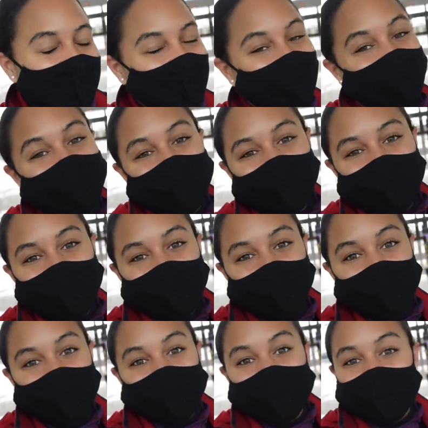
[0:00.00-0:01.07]
Your girl
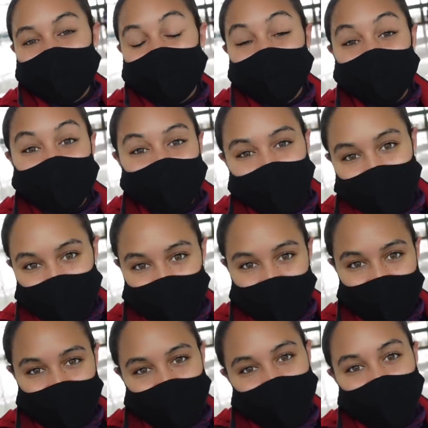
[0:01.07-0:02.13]
is sitting
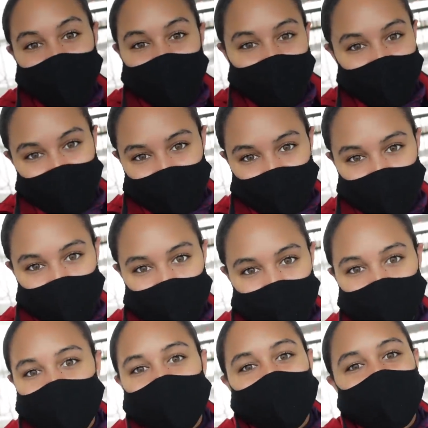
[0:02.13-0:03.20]
standby at the
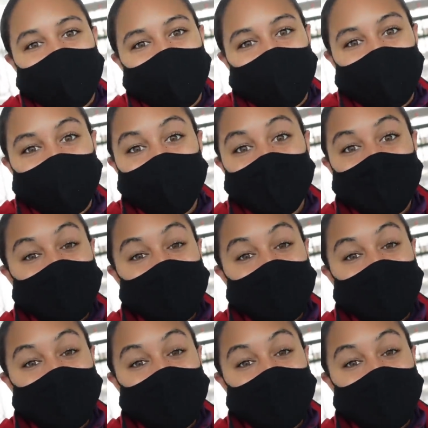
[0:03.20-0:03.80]
airport right now.